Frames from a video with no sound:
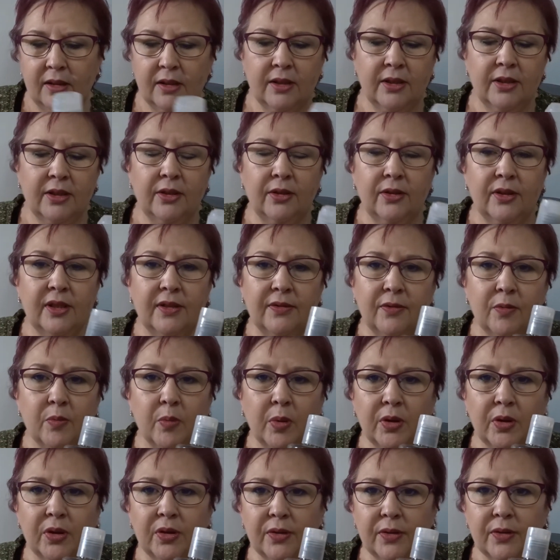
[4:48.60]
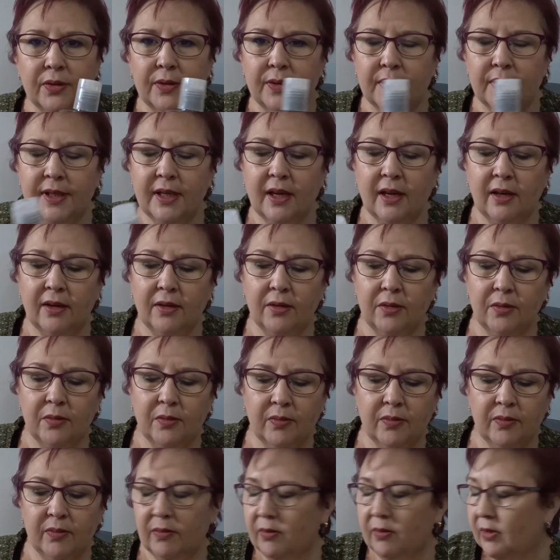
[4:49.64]
two different bottles. So
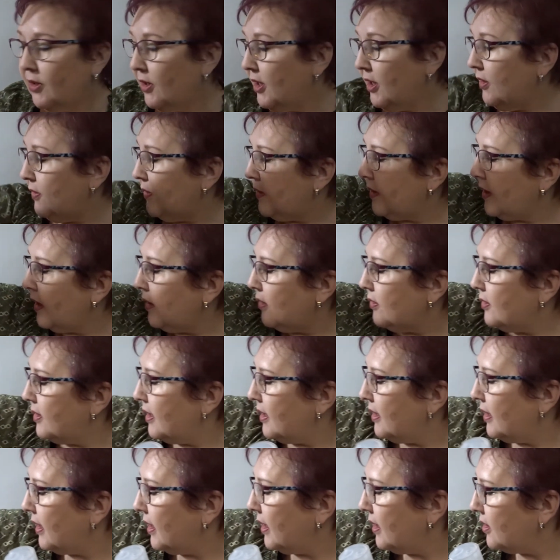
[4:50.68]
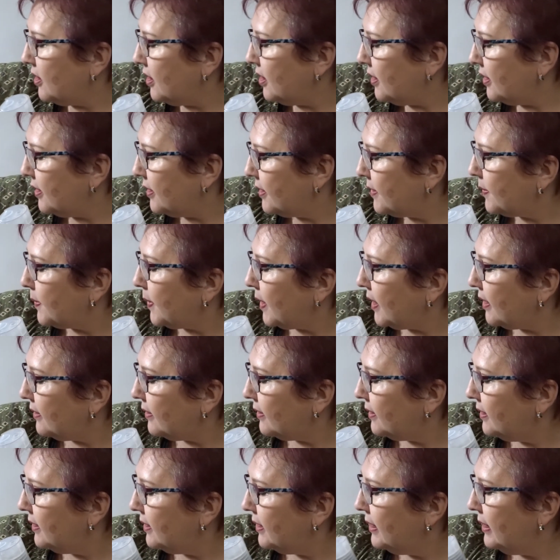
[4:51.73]
we'll use those in the kitchen as
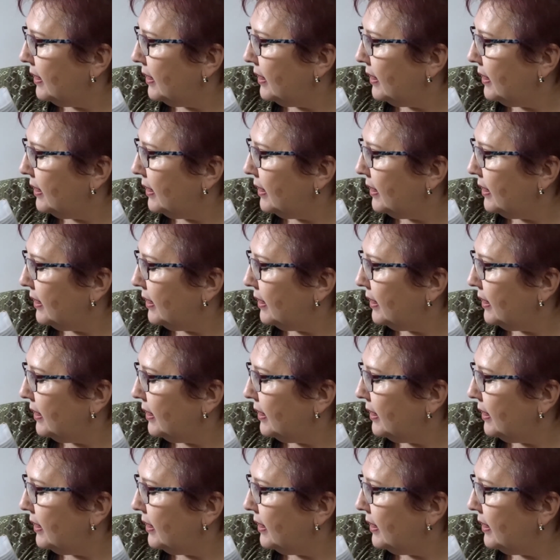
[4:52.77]
well.